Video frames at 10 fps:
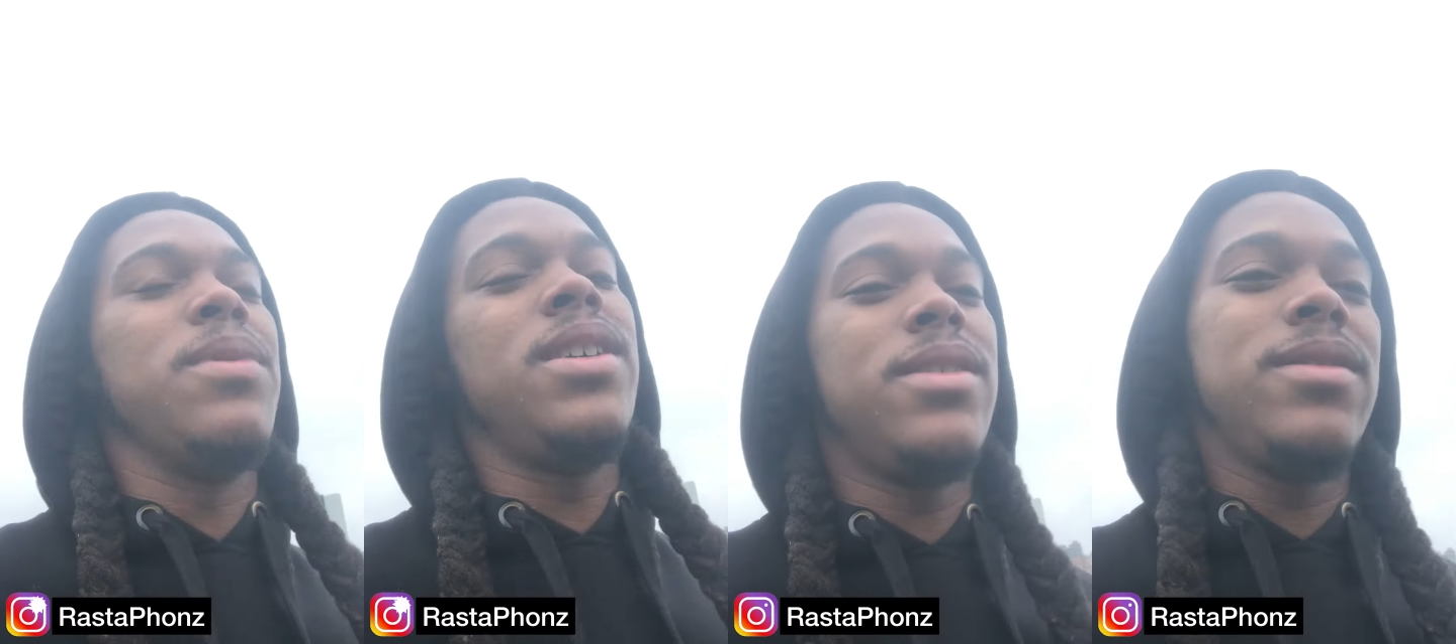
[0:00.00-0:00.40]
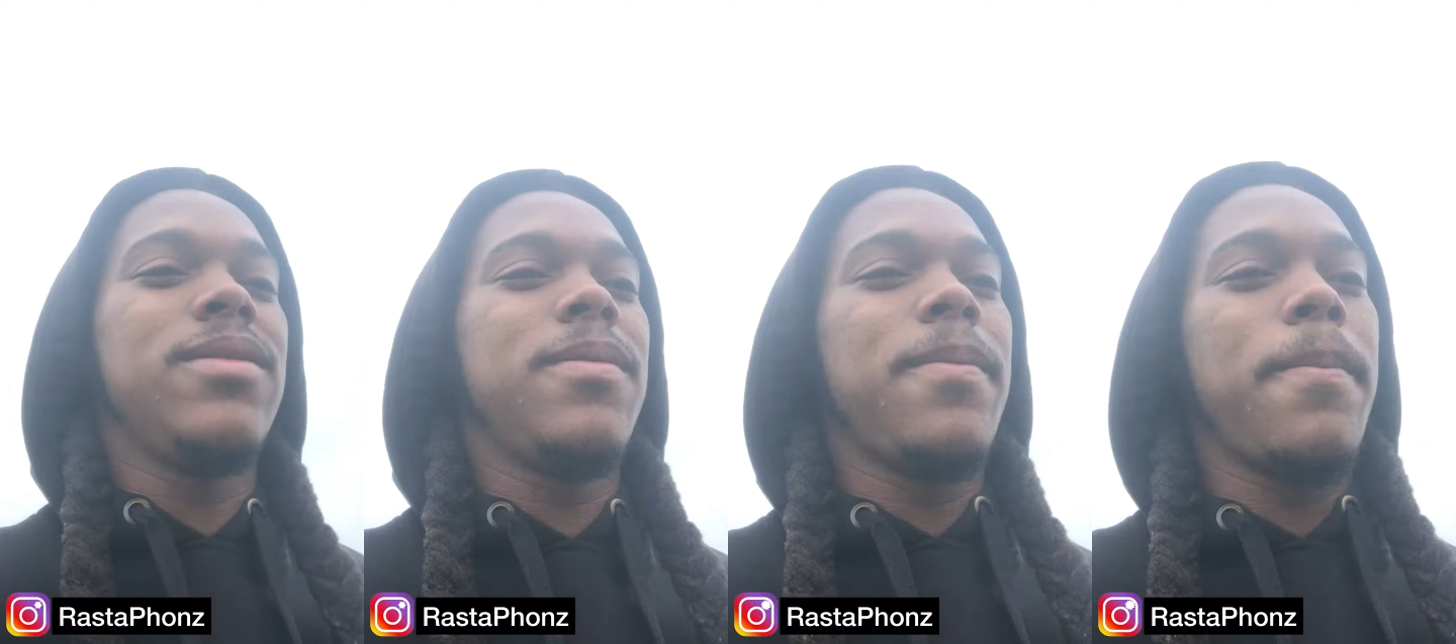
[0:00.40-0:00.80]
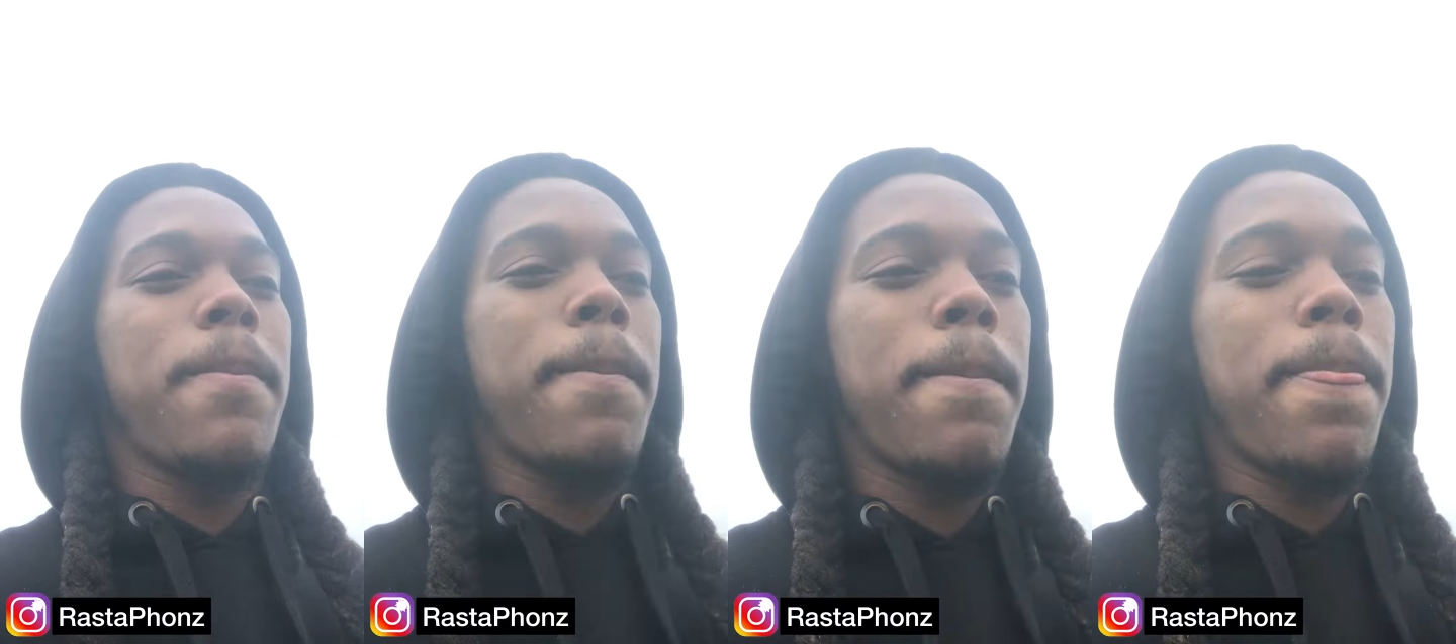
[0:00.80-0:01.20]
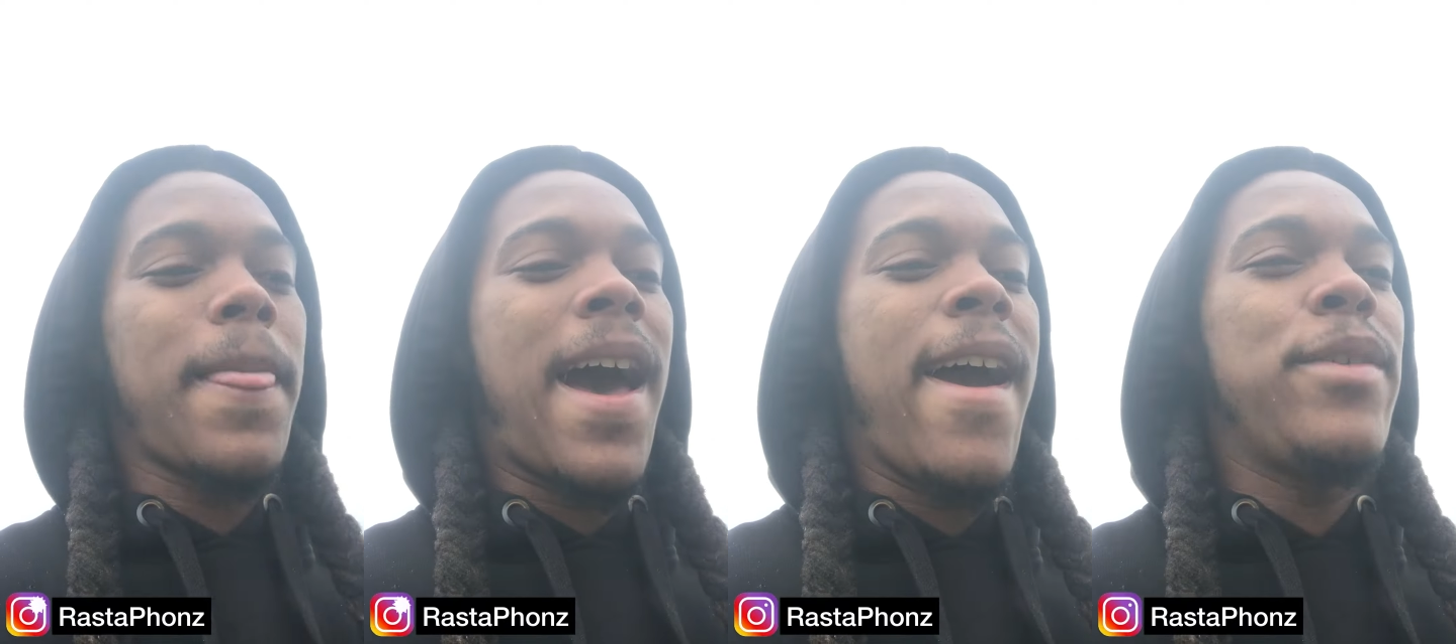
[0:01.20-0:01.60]
bro.
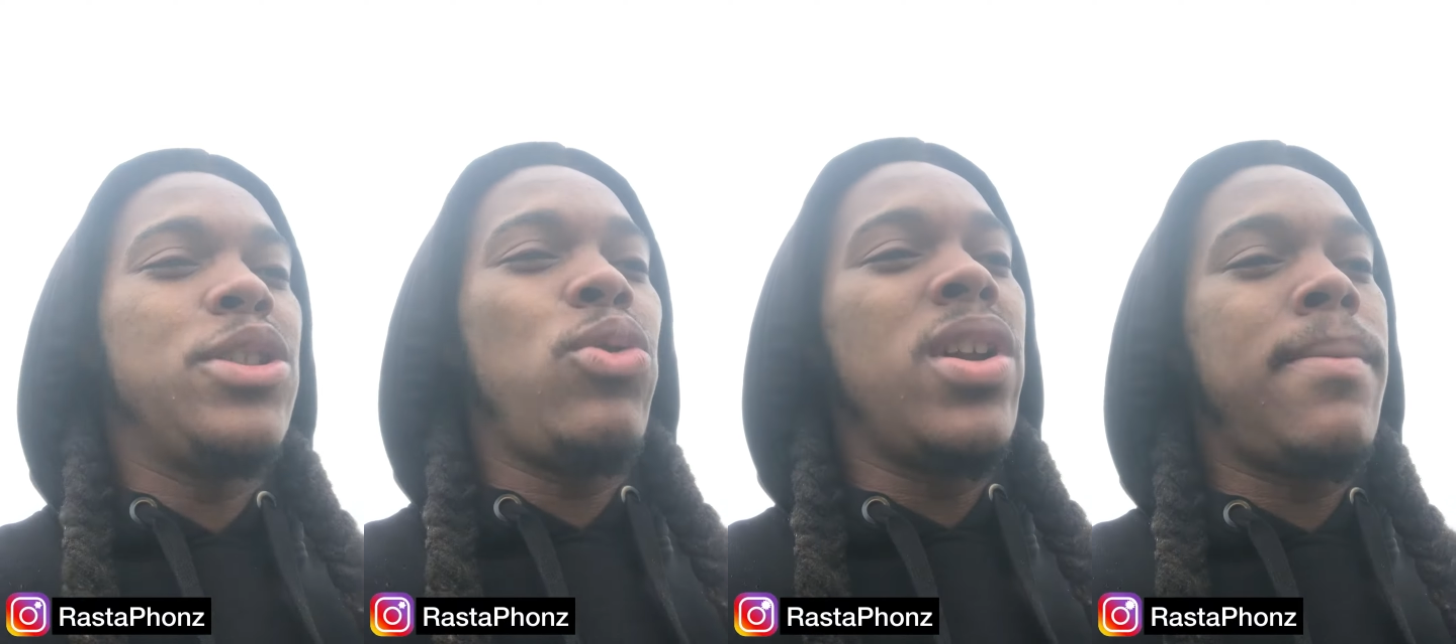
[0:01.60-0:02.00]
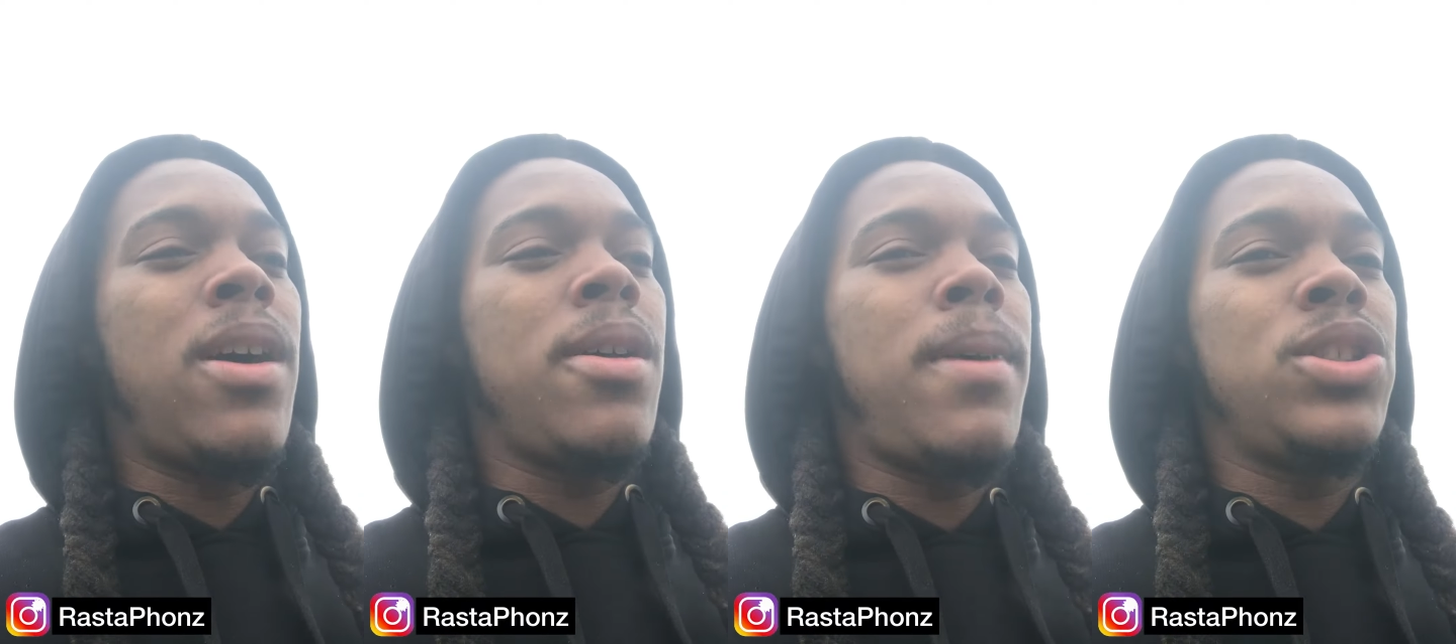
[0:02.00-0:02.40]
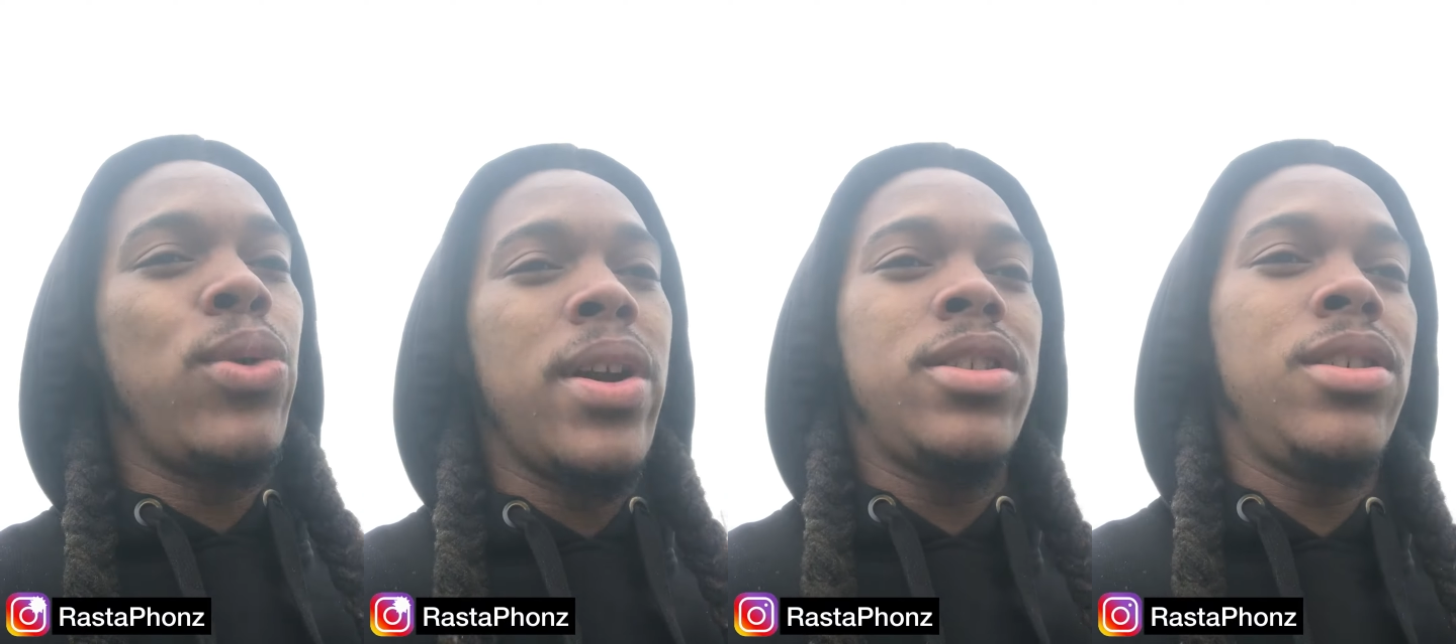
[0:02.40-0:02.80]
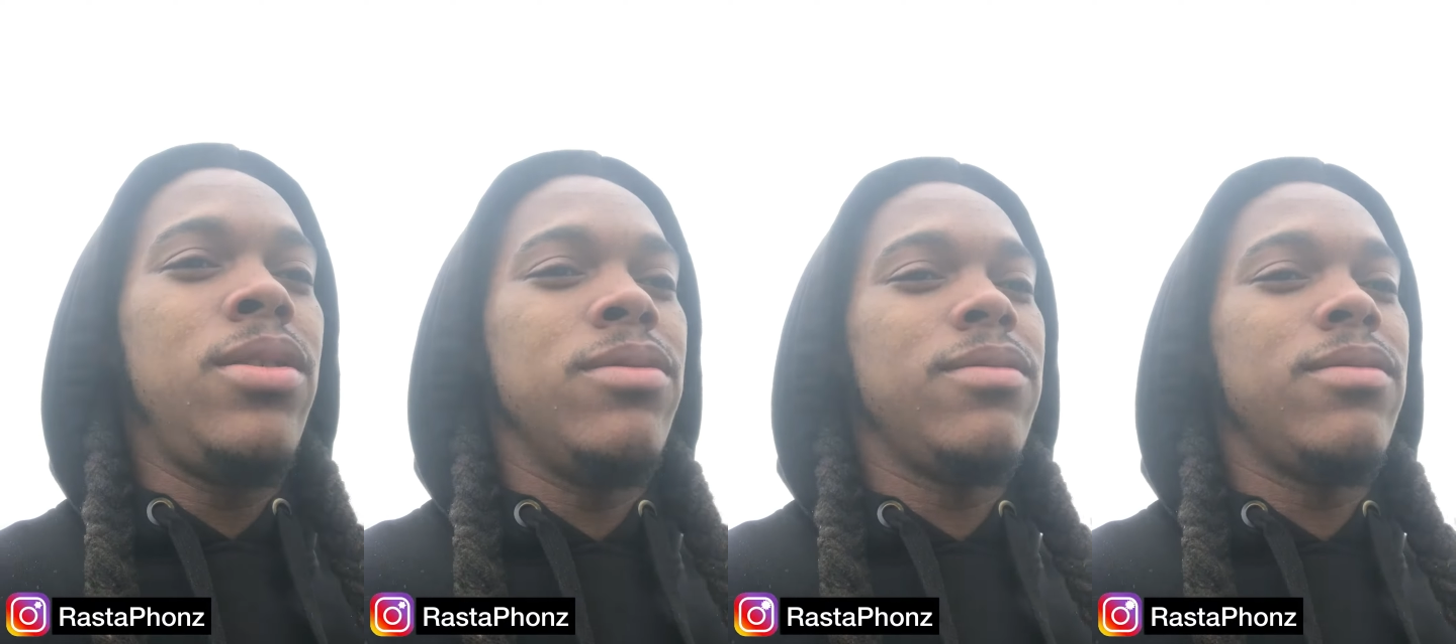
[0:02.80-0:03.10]
I used to tweet them out on my Twitter too.